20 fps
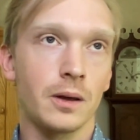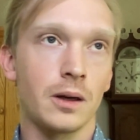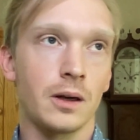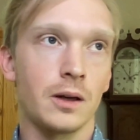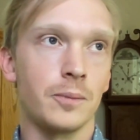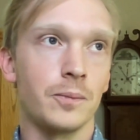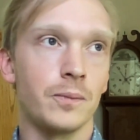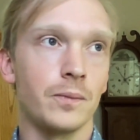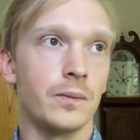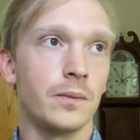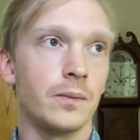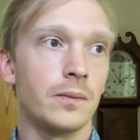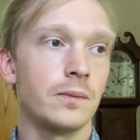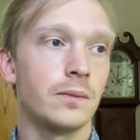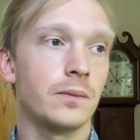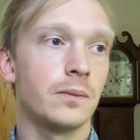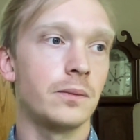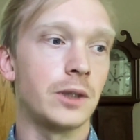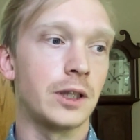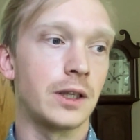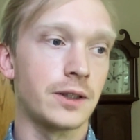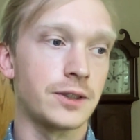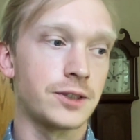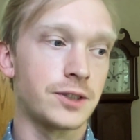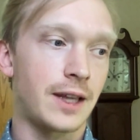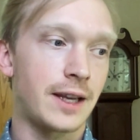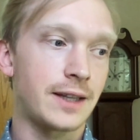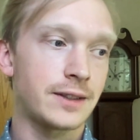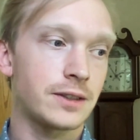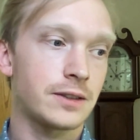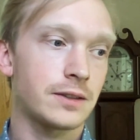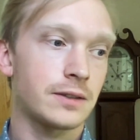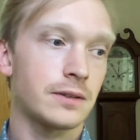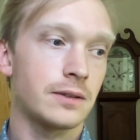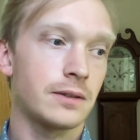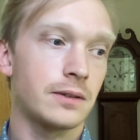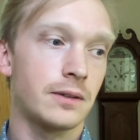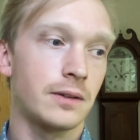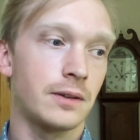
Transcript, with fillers: um, because that's